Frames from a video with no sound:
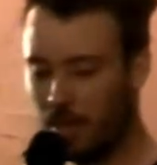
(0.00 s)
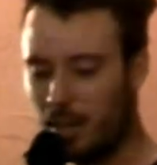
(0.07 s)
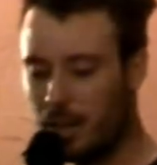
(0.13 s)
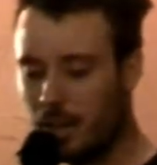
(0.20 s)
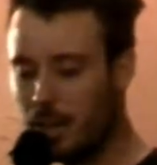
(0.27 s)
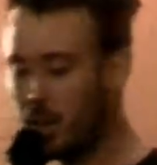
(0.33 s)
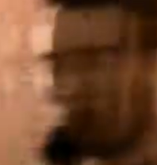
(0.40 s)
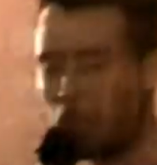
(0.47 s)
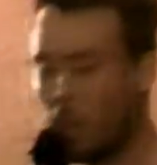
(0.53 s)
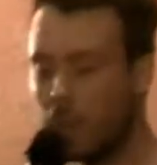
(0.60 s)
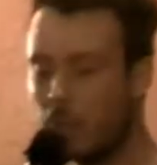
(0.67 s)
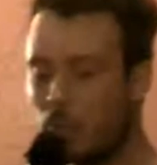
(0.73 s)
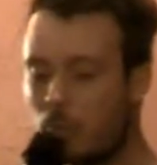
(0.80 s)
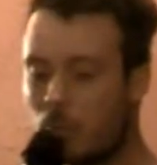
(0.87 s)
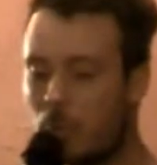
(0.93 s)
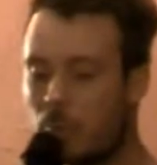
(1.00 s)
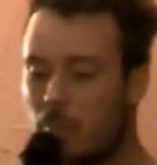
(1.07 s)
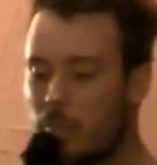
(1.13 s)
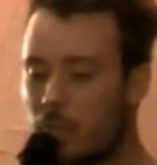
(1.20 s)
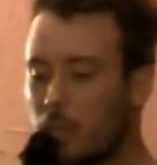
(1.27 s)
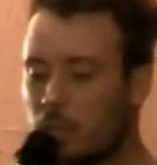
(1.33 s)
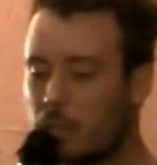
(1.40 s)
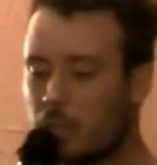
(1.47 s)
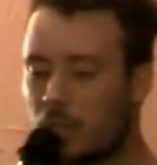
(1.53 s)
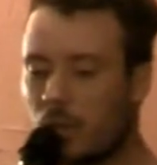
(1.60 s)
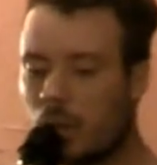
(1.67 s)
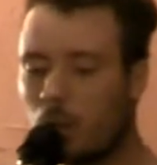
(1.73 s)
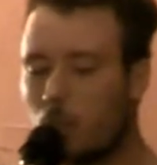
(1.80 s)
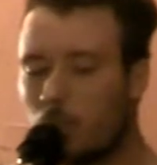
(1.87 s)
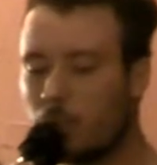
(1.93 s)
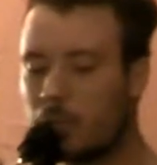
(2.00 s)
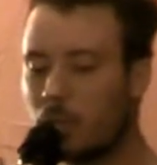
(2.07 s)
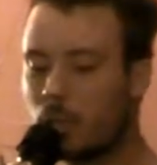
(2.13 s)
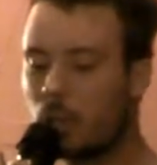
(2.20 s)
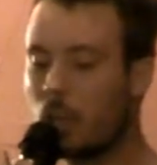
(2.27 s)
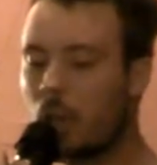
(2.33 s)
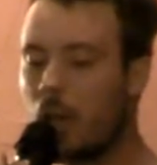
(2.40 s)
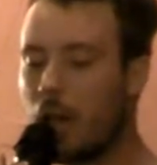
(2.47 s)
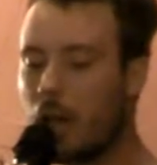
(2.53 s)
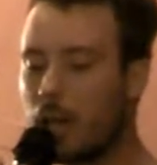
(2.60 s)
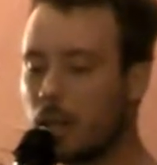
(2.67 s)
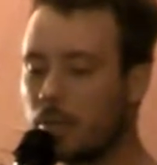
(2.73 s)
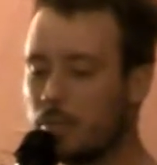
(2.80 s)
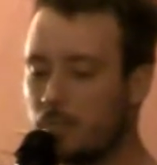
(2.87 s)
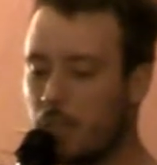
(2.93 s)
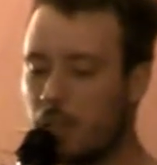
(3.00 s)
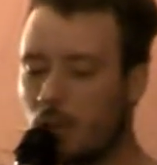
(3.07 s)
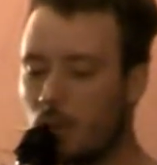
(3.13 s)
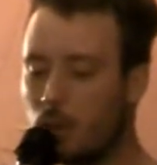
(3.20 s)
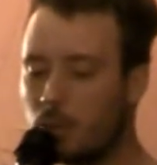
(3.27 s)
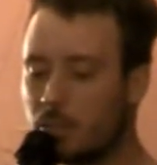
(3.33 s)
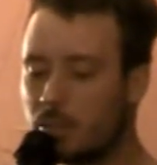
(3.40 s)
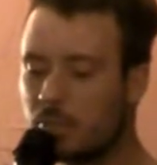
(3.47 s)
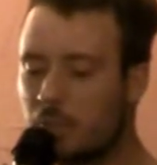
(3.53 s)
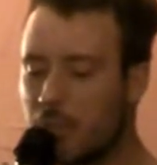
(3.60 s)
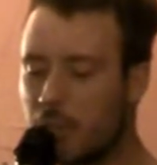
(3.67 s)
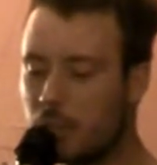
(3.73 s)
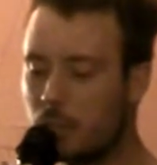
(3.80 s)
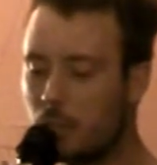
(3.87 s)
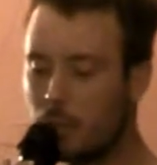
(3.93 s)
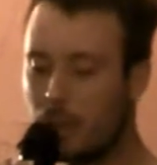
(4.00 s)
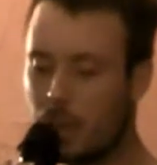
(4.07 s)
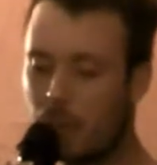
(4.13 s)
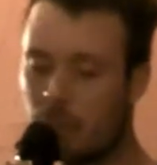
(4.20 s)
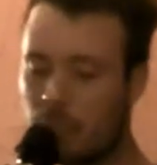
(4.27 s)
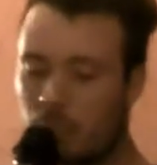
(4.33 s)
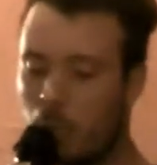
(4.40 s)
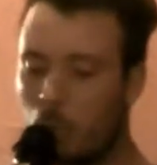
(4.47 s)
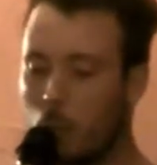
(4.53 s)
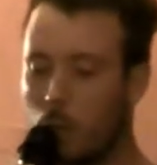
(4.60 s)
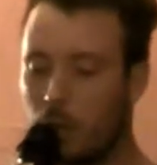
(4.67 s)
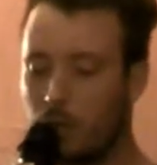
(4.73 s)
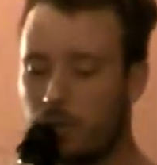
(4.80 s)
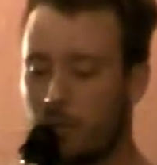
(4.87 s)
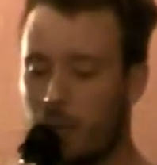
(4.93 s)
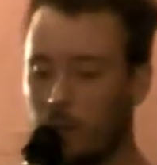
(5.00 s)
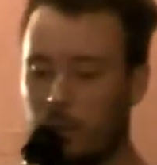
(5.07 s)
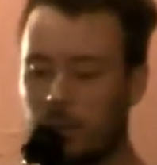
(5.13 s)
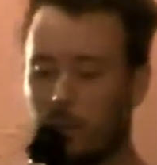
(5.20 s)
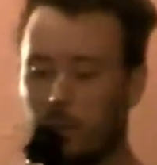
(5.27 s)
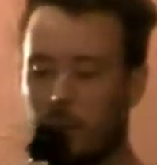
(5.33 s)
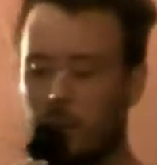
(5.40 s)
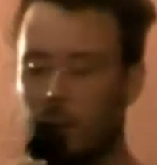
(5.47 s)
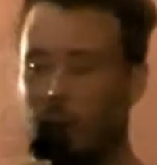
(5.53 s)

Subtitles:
In the waiting room, there was a young woman crying and a homeless man drinking from the water fountain.